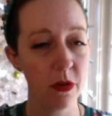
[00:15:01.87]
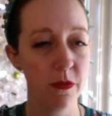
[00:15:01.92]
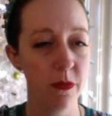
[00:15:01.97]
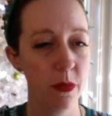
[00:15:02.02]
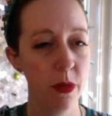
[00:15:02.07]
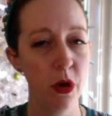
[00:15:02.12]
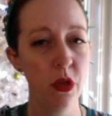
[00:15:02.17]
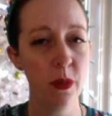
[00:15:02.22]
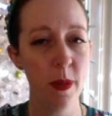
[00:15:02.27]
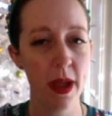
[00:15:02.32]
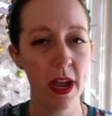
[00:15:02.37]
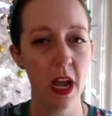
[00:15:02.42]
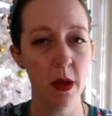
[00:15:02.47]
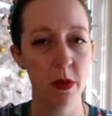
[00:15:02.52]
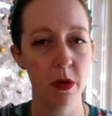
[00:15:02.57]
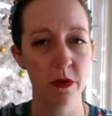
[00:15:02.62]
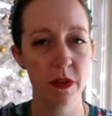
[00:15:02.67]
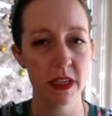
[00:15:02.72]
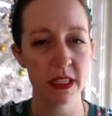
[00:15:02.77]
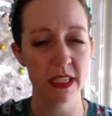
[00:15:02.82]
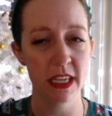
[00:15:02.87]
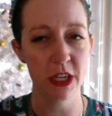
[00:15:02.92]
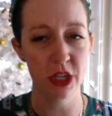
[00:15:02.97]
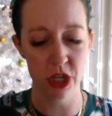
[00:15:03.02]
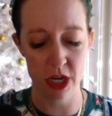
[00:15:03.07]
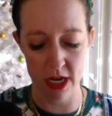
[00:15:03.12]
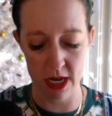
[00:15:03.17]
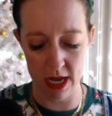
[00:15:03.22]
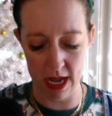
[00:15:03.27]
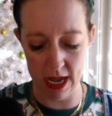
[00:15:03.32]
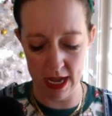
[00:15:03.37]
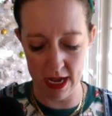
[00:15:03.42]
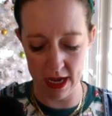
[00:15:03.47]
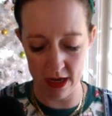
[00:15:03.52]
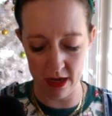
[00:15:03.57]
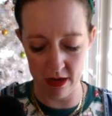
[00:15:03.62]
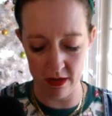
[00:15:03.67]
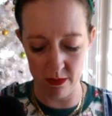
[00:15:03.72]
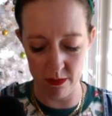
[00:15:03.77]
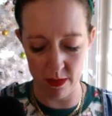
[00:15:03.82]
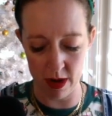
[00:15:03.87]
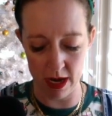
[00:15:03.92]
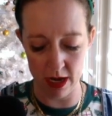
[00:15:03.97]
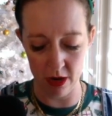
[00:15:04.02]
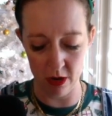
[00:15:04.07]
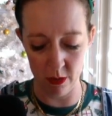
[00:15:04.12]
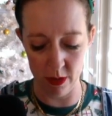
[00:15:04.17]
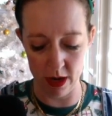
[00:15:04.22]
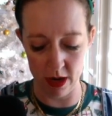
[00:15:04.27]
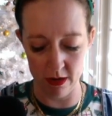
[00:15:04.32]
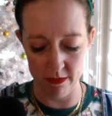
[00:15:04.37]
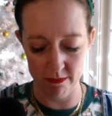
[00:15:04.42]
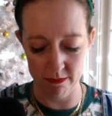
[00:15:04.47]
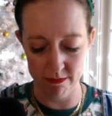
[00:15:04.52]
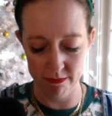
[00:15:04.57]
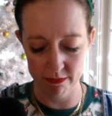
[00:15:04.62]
both my hyperfixation and my career.